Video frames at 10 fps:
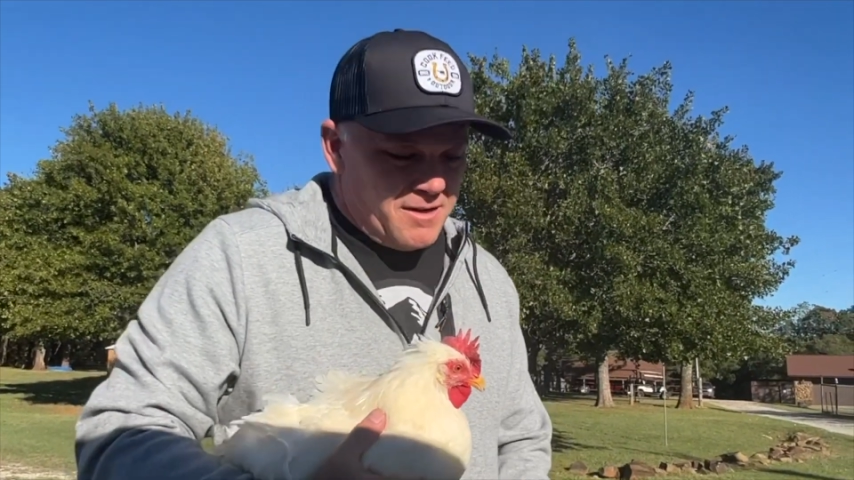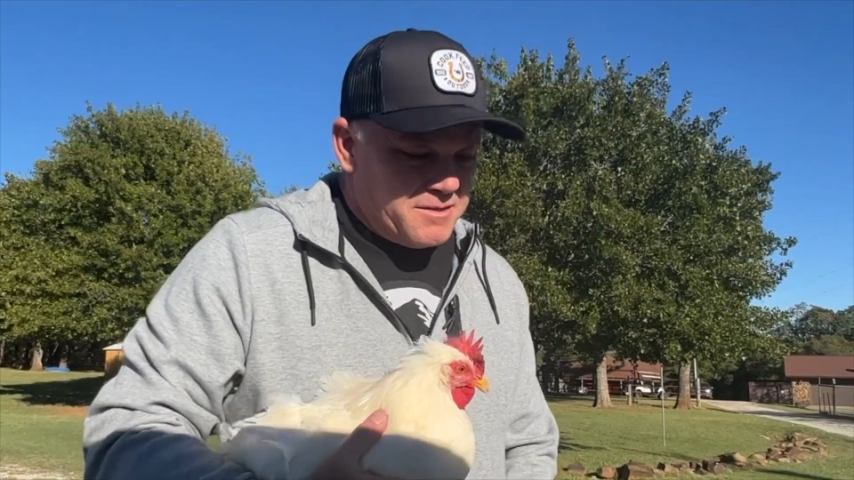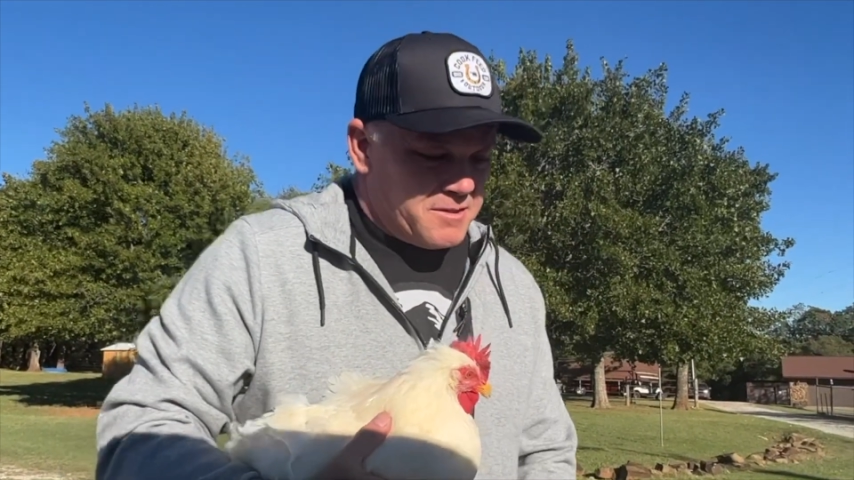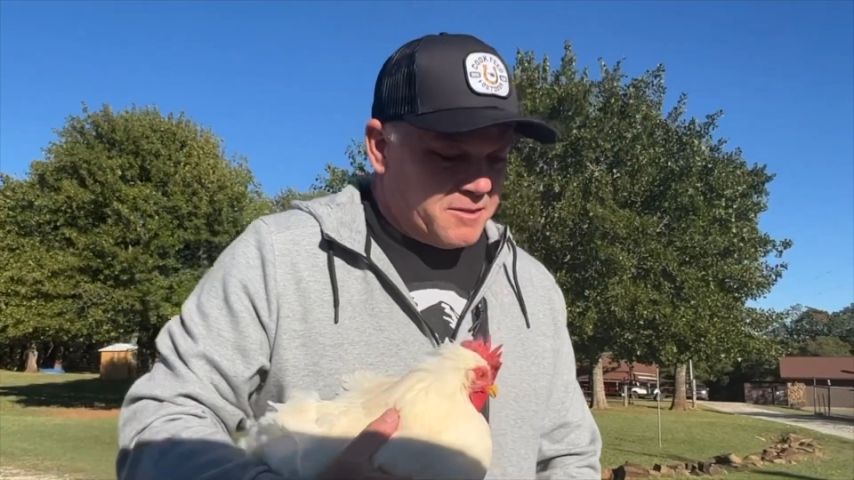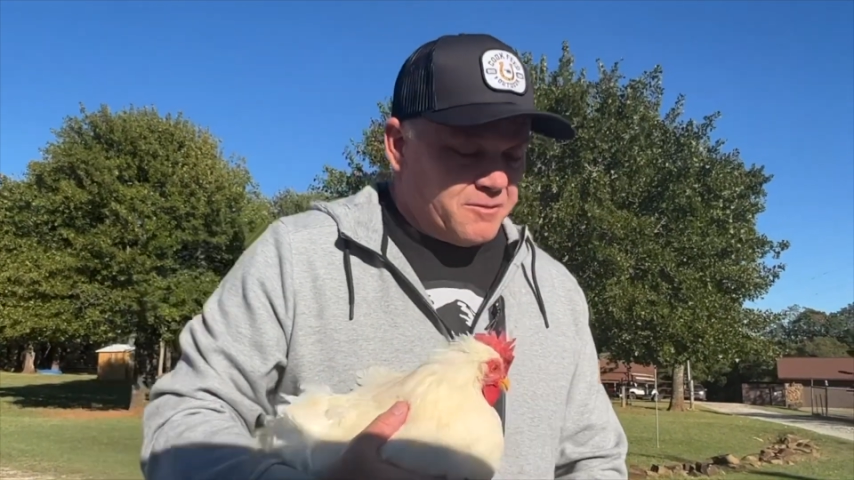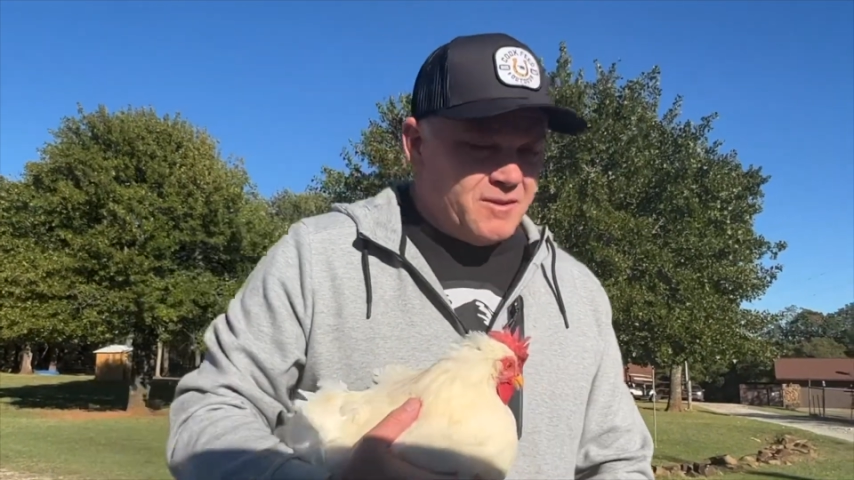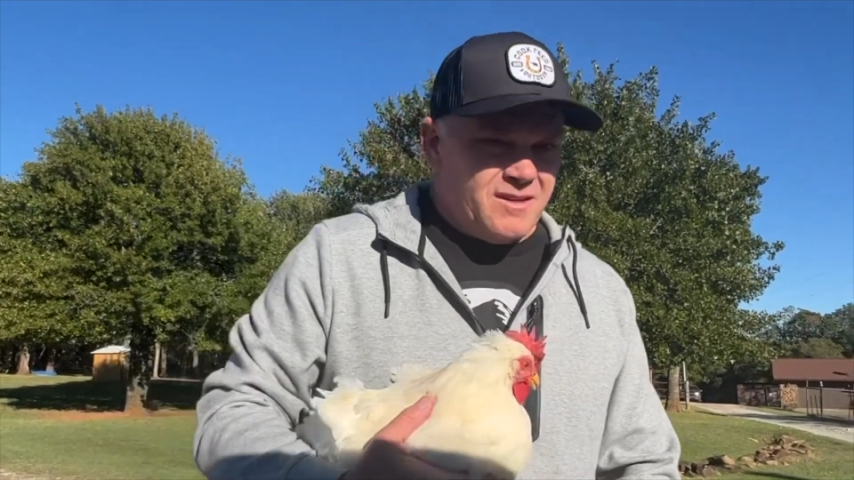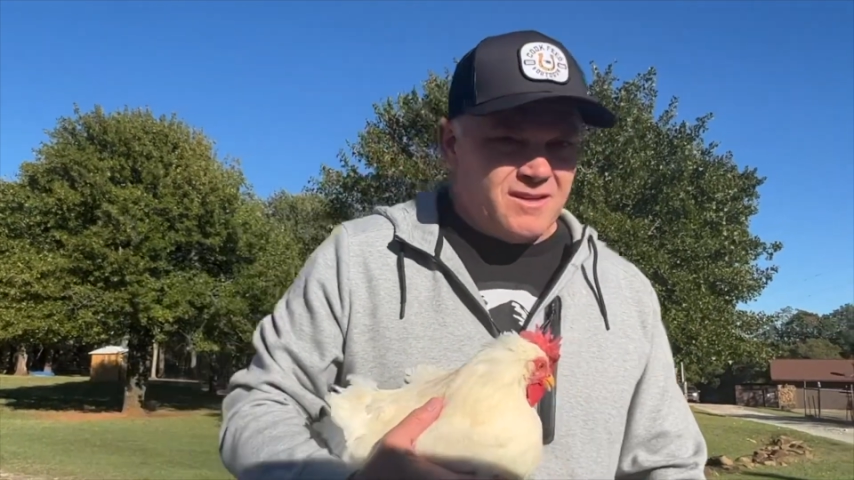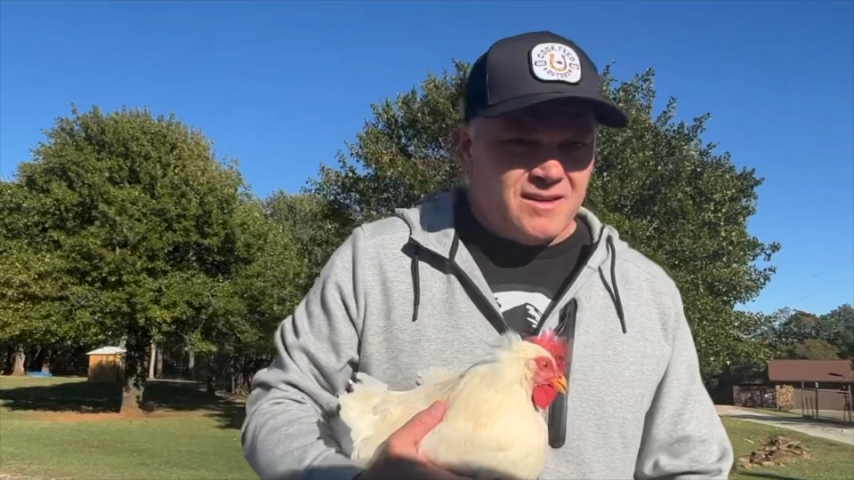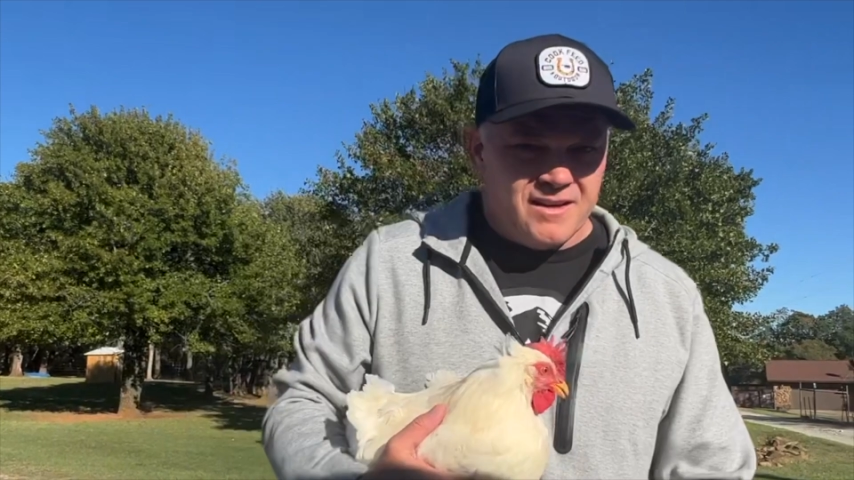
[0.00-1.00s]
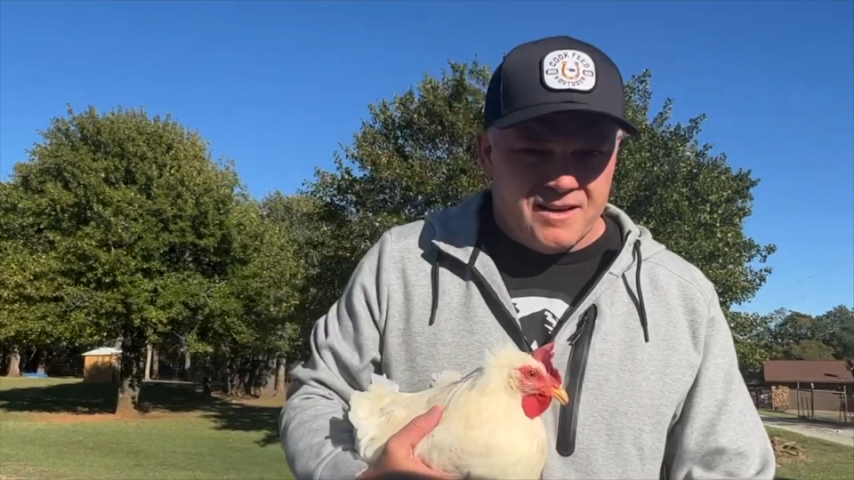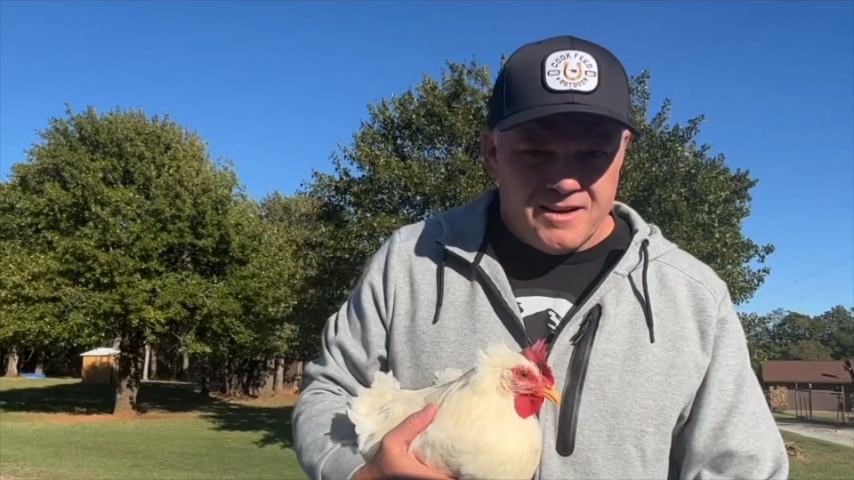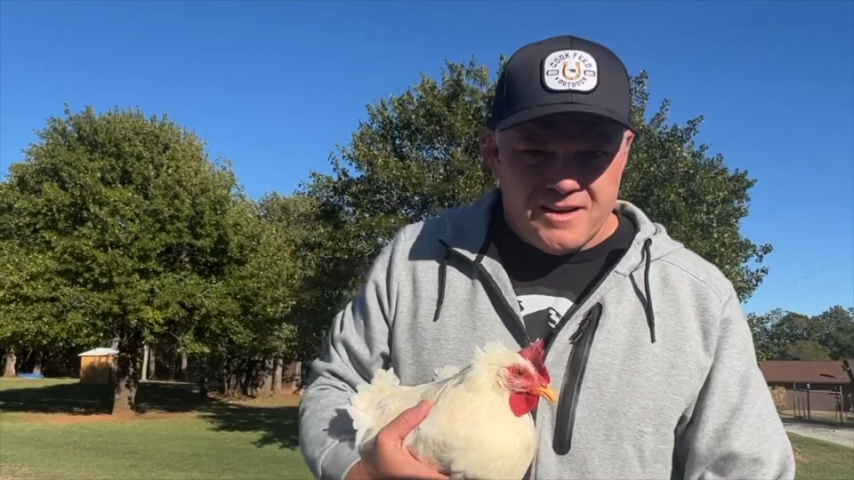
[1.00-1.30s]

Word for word: So I